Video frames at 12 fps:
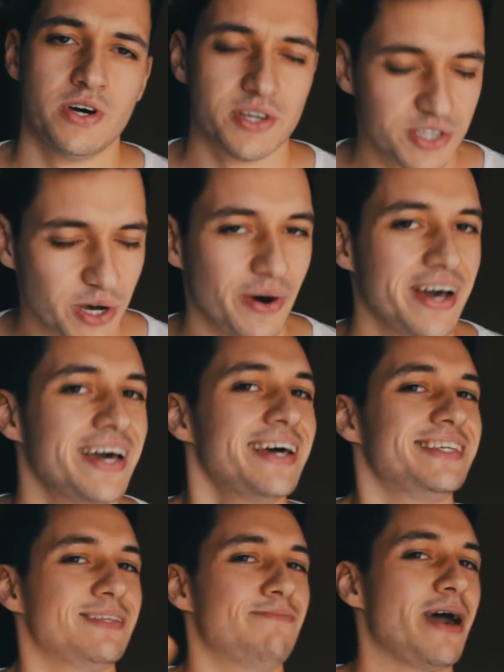So
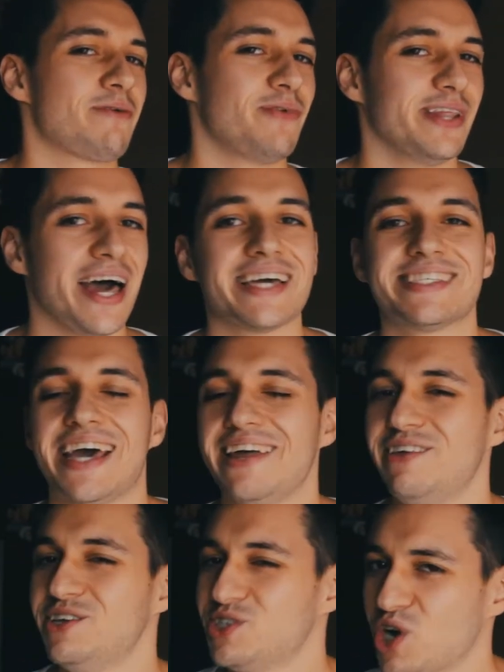sit back, relax
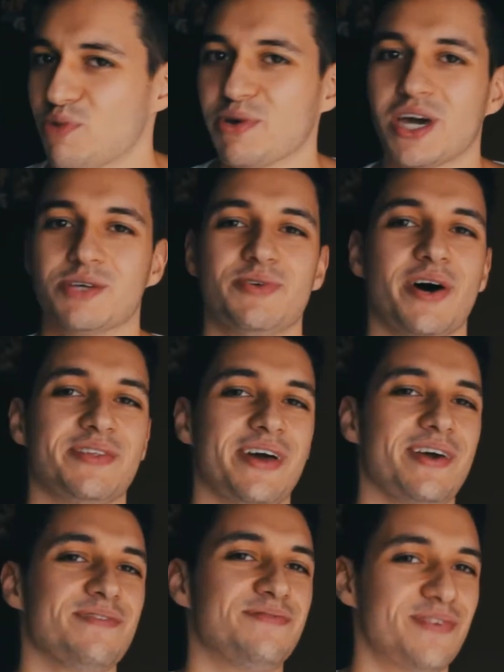and enjoy because without
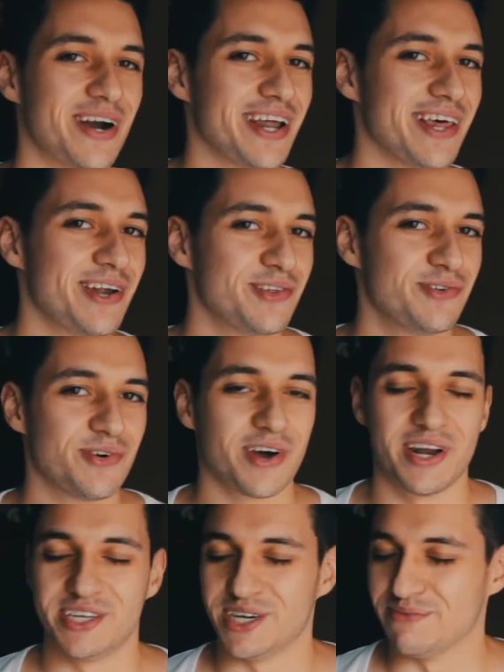any further ado we're
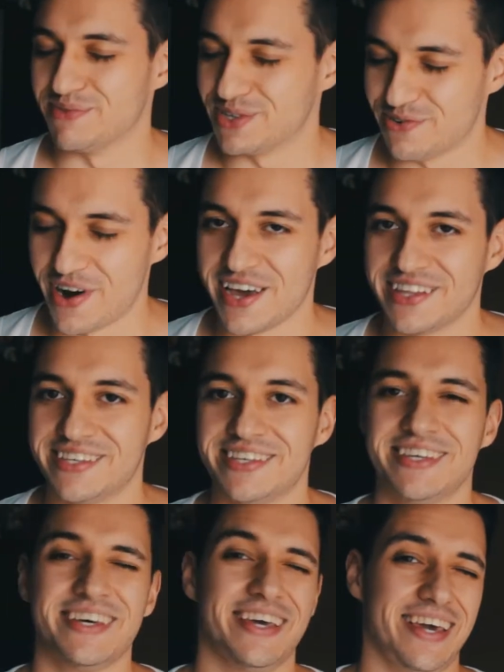gonna jump straight
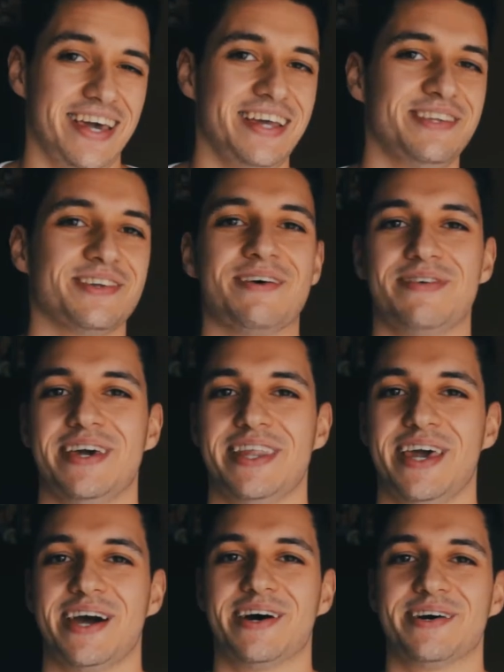into the
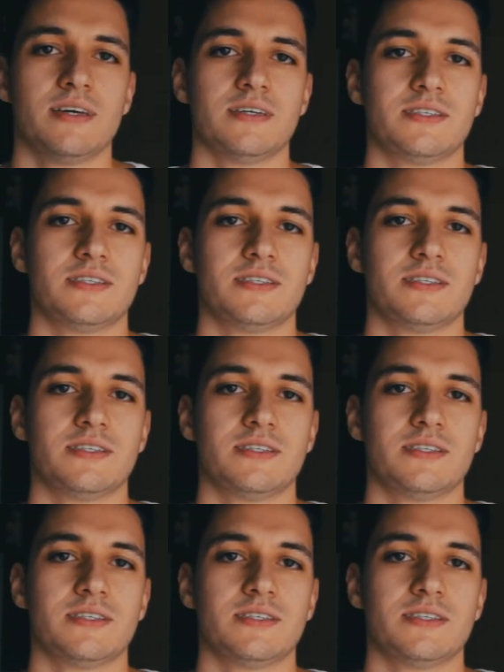video.